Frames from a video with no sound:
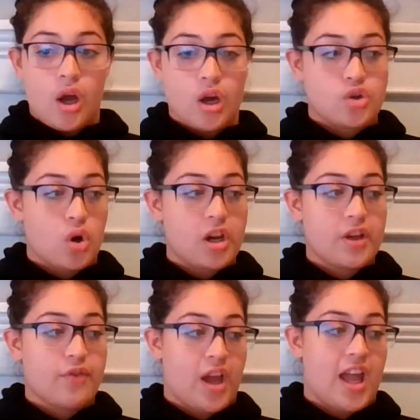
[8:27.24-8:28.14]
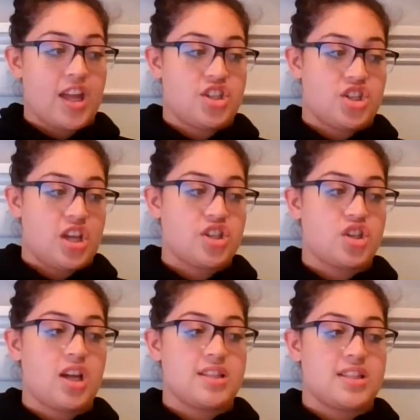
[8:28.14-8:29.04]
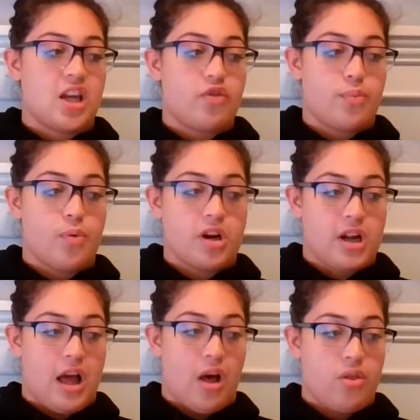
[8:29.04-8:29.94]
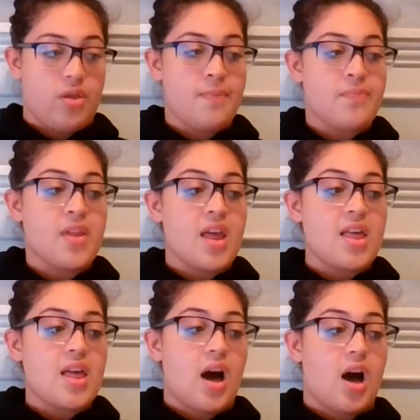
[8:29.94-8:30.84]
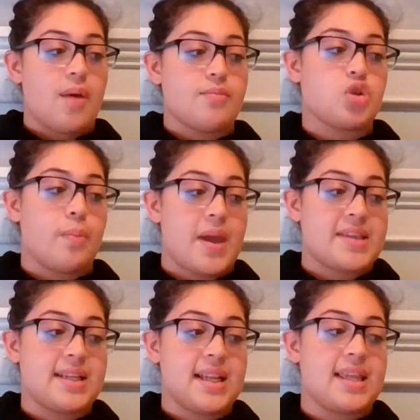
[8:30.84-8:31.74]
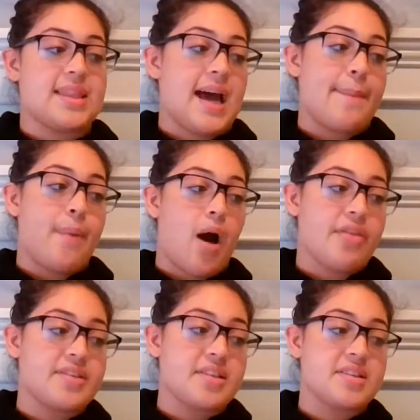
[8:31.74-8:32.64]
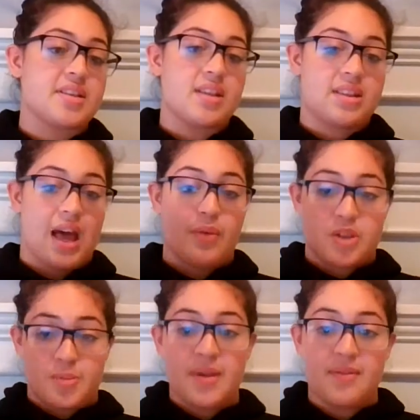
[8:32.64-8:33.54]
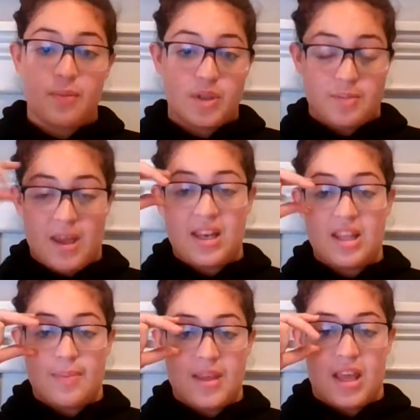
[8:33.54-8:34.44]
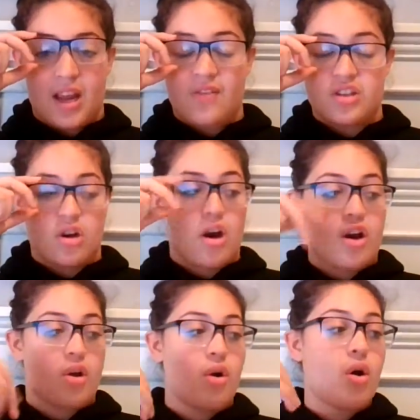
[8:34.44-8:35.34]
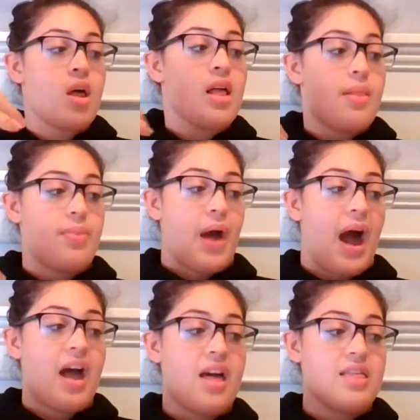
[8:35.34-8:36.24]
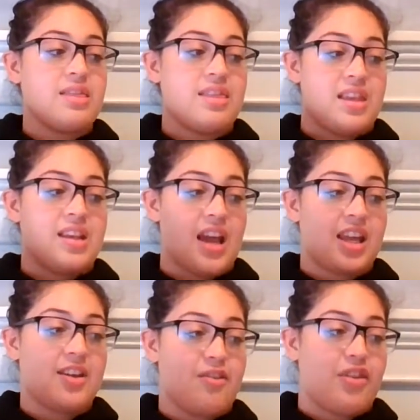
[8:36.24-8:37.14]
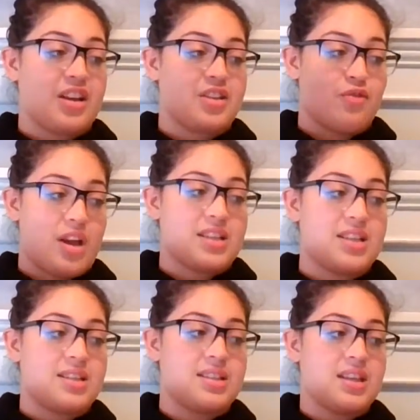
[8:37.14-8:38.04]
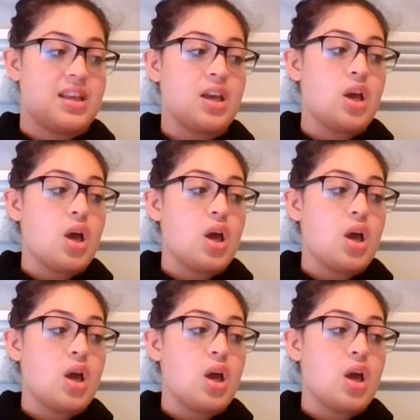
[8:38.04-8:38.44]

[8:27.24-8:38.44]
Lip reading: controlling for age, gender, and self-reported health. So basically, the hypothesis that was made in the beginning of this article, that the negative effects of residency,